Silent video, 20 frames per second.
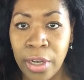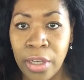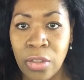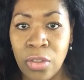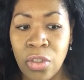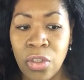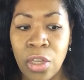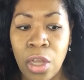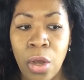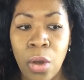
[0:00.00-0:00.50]

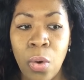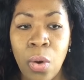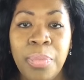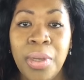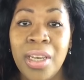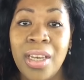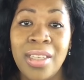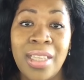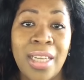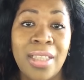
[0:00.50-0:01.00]
And so,
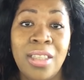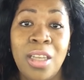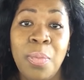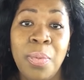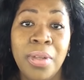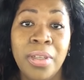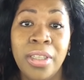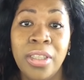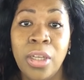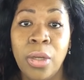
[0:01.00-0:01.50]
because I
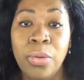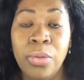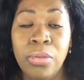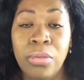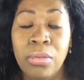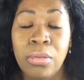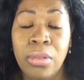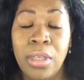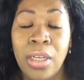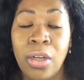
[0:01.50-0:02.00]
typically don't
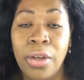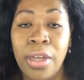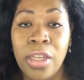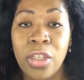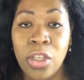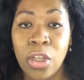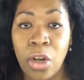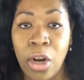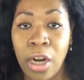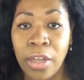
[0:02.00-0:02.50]
get on
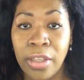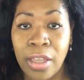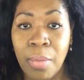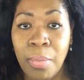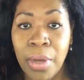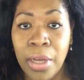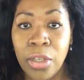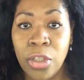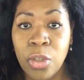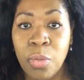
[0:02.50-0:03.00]
Instacart
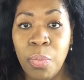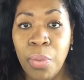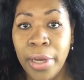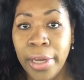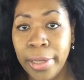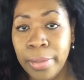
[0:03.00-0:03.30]
that much,